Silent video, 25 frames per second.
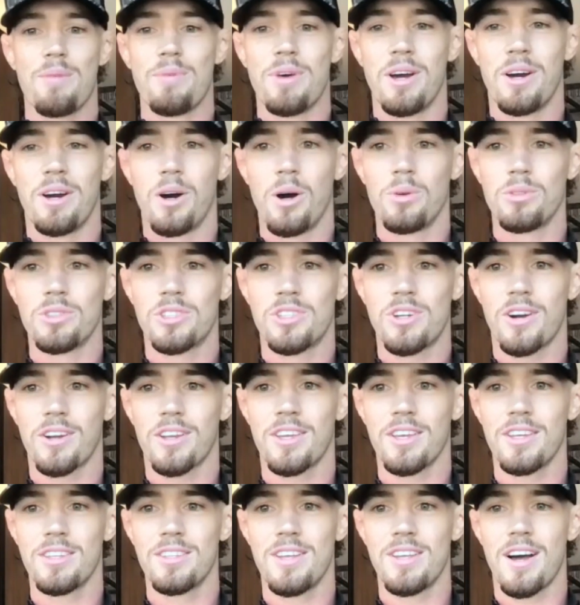man.
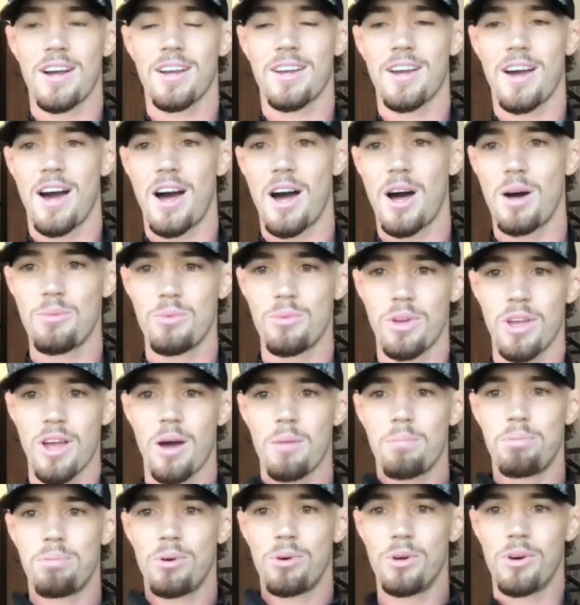LoneStarKid.com. We
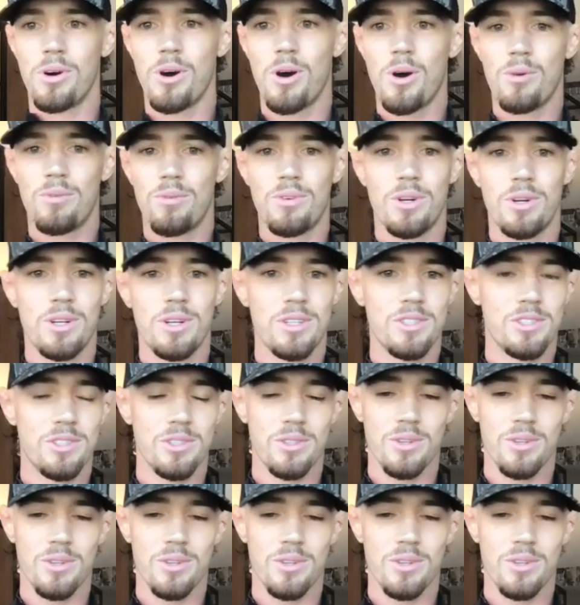got pullovers,